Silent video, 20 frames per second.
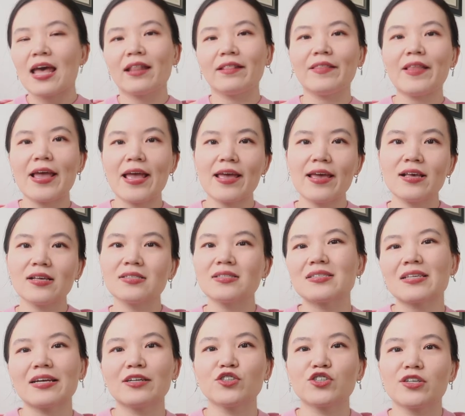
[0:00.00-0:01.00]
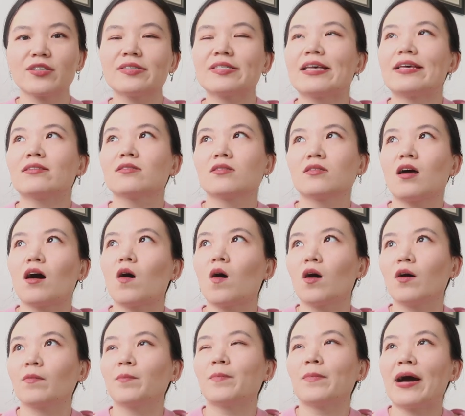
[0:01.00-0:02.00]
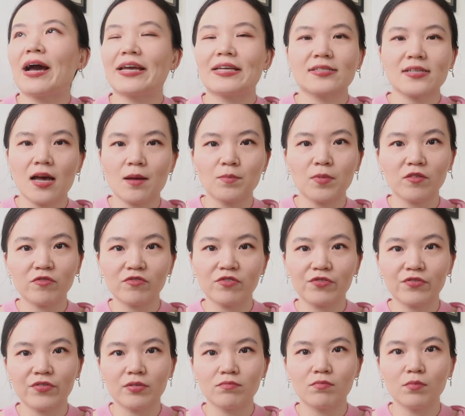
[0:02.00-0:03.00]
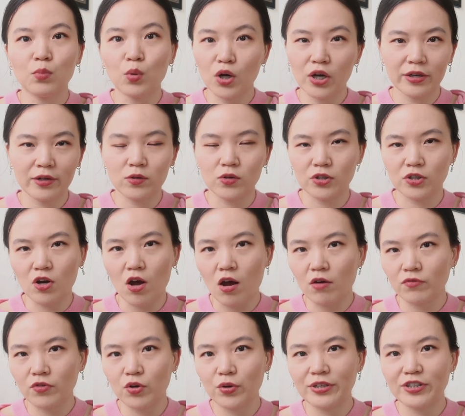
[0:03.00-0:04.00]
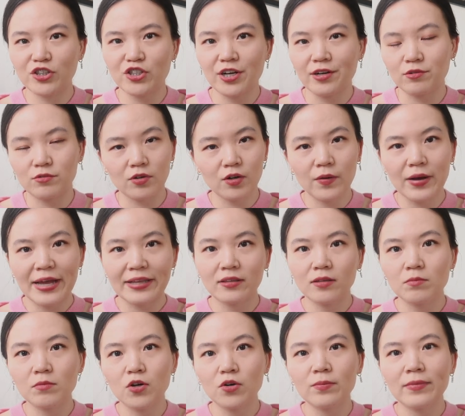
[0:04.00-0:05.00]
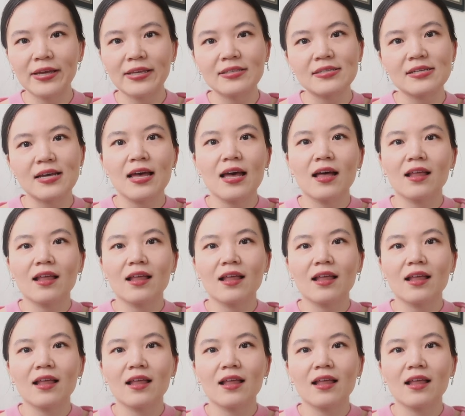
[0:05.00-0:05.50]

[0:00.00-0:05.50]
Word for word: This just is not my type of book or novel in general at the moment.